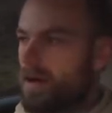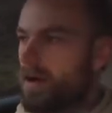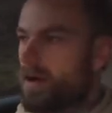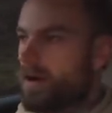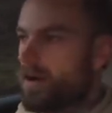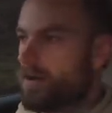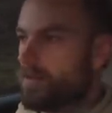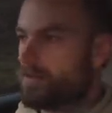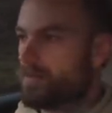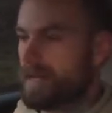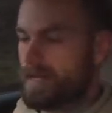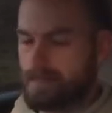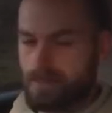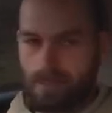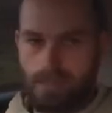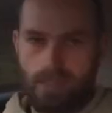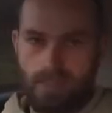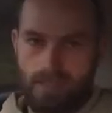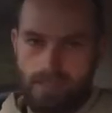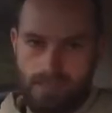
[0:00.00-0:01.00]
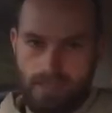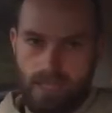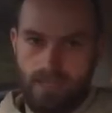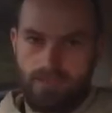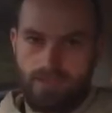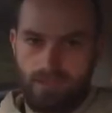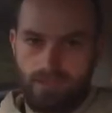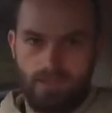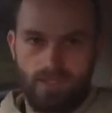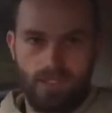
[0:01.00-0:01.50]
are basically
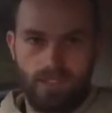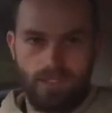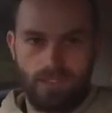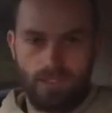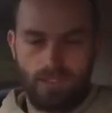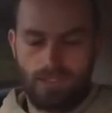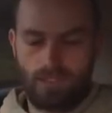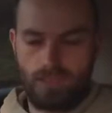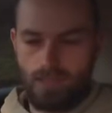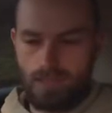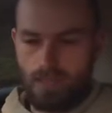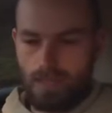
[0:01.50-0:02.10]
safety features,